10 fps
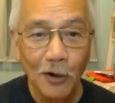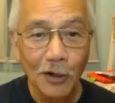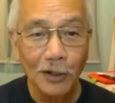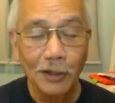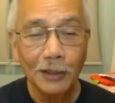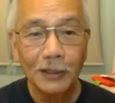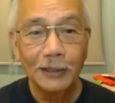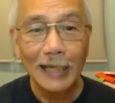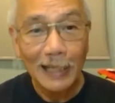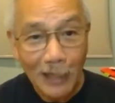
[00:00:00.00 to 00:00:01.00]
or
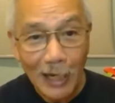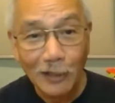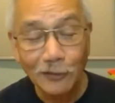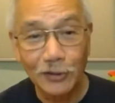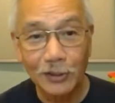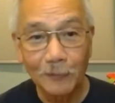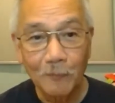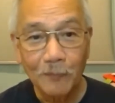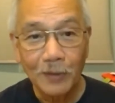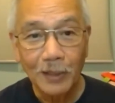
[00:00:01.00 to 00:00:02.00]

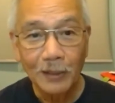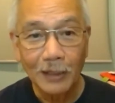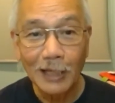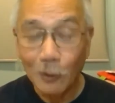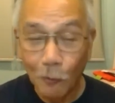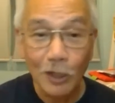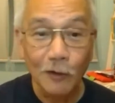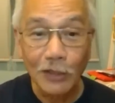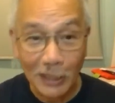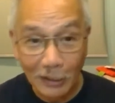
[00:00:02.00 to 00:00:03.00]
engage in the
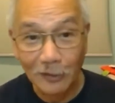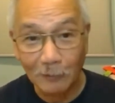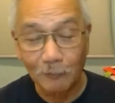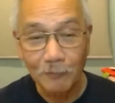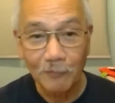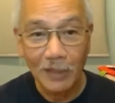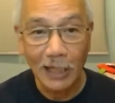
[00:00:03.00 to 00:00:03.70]
work of the kingdom.